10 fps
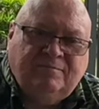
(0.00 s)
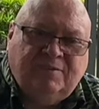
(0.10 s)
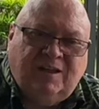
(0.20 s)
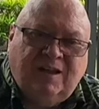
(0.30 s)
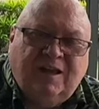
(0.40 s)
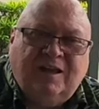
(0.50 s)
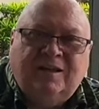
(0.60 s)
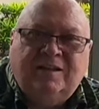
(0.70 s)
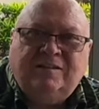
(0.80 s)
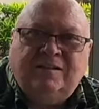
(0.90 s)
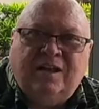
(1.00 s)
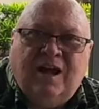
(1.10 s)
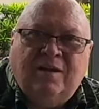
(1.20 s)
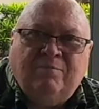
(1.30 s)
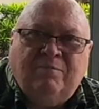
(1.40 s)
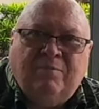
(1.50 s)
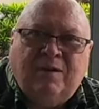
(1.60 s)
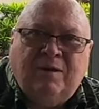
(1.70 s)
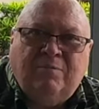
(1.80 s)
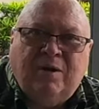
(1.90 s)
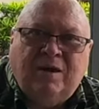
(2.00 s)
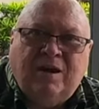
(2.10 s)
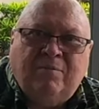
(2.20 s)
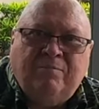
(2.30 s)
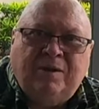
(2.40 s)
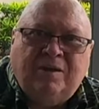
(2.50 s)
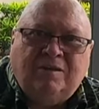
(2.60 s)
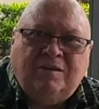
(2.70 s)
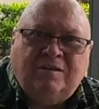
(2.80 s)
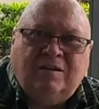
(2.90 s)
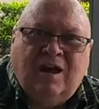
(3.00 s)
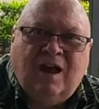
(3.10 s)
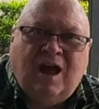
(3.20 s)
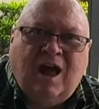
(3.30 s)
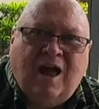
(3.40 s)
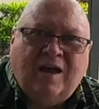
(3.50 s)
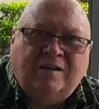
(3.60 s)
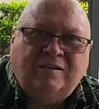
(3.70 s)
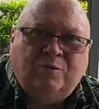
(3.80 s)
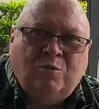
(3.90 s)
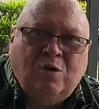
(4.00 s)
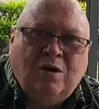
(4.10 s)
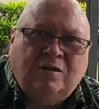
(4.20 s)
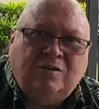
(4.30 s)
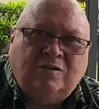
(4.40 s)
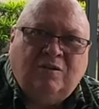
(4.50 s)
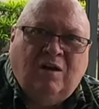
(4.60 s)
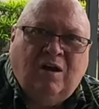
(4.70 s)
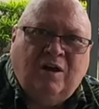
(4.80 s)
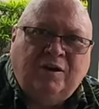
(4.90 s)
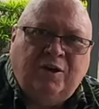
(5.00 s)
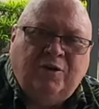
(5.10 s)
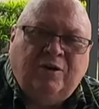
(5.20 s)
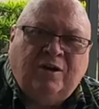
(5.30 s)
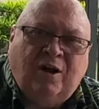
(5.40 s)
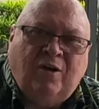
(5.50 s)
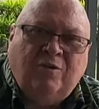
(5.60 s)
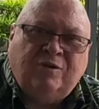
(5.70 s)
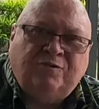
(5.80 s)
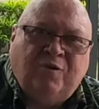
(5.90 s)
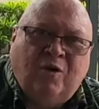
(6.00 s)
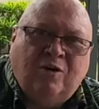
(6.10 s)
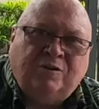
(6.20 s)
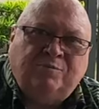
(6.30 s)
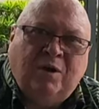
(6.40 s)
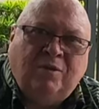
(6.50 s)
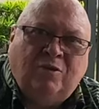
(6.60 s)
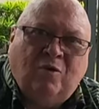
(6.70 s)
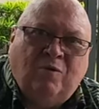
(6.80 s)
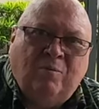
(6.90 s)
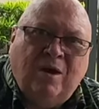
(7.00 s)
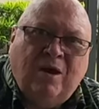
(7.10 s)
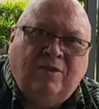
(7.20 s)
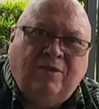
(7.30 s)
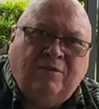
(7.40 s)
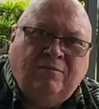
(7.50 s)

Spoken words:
Eh, it isn't nine. It might not be as high as it was a year ago as far as month over month.